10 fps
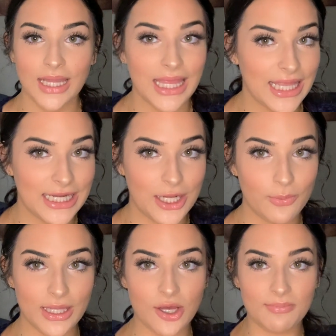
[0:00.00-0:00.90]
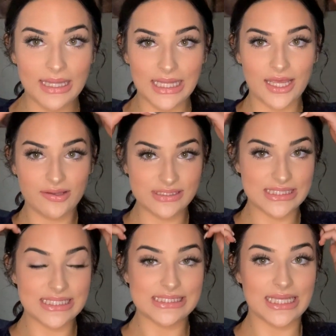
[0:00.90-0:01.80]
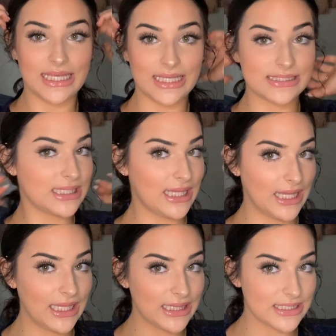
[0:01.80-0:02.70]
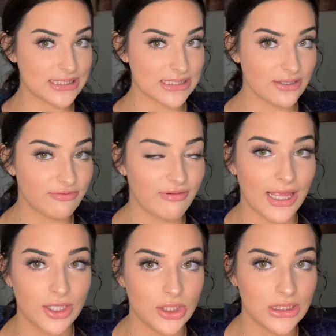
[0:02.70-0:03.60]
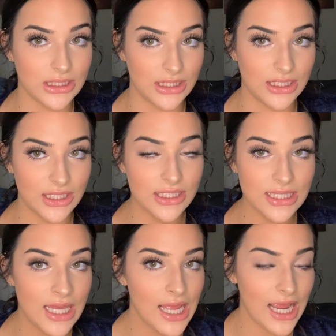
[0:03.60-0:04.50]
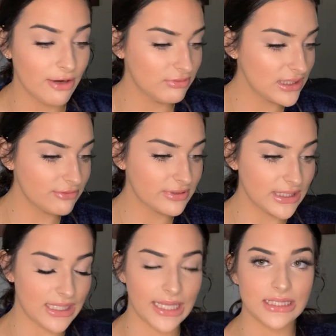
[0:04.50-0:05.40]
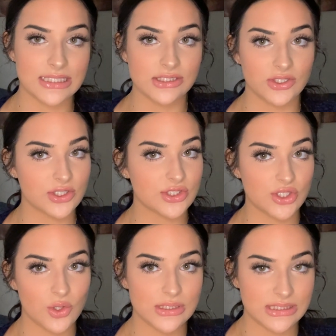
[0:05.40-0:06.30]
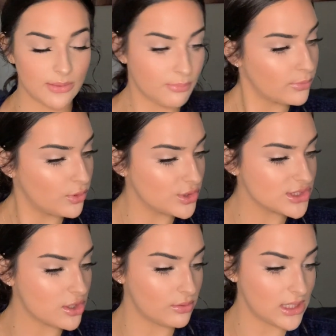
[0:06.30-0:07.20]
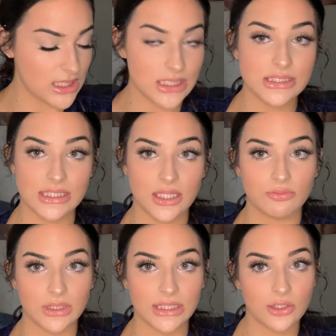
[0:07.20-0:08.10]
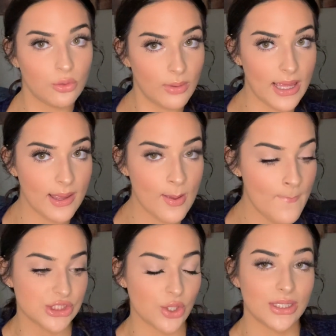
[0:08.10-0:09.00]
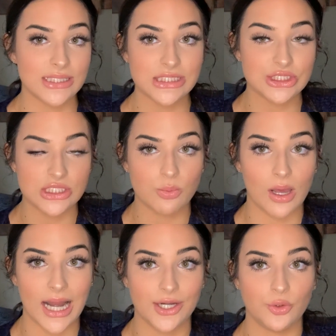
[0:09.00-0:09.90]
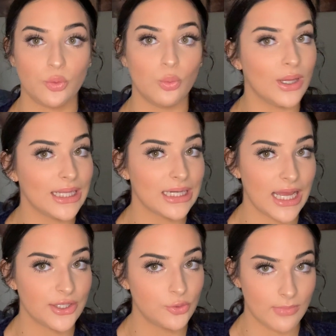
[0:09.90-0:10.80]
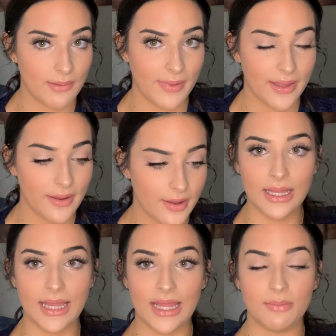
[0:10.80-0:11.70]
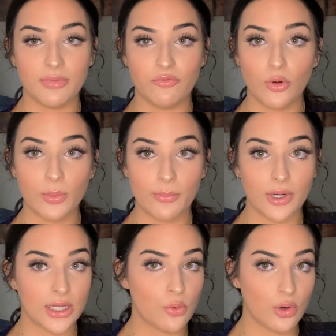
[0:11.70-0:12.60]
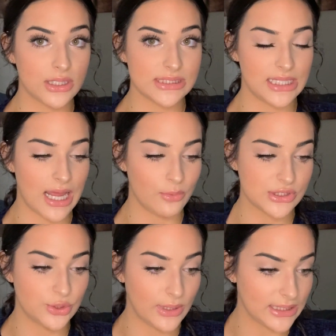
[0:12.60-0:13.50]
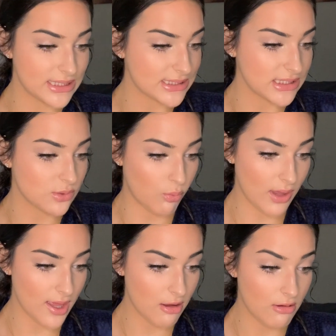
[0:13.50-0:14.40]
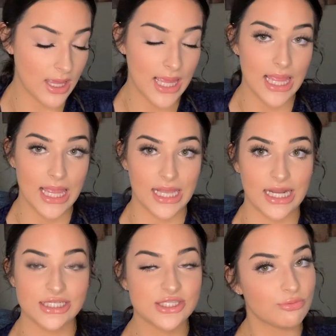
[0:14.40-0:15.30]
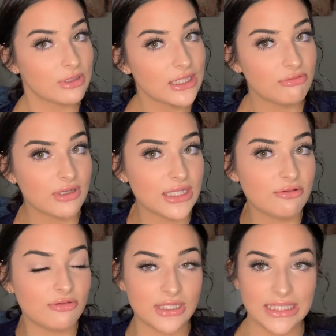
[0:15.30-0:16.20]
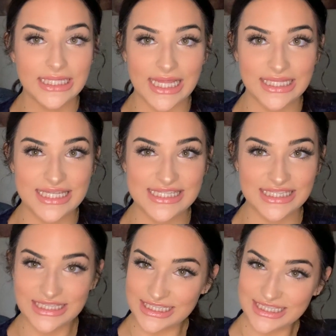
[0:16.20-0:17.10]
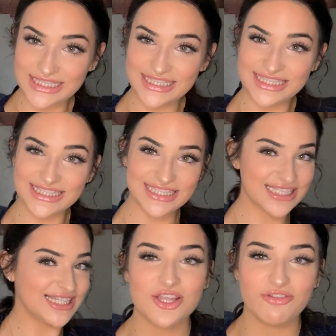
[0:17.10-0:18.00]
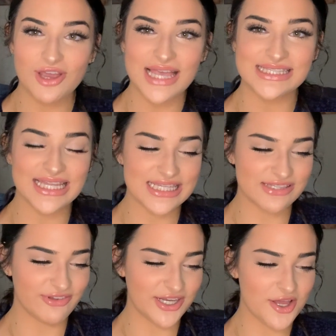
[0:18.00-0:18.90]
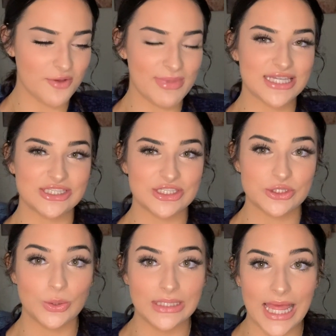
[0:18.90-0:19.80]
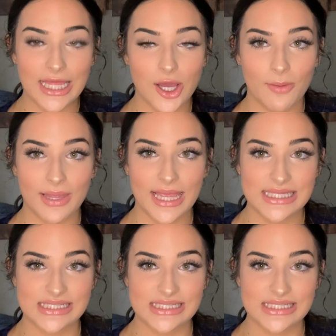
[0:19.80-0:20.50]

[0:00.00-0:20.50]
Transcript: And here we go, my loves. This is it. This is the final look. I really like this look. So simple, so easy, really quick. So this is just what I do when I do my makeup. And before we were in quarantine, I was doing this as well. And I just really like this look. So if you guys like this video, make sure to like, comment, and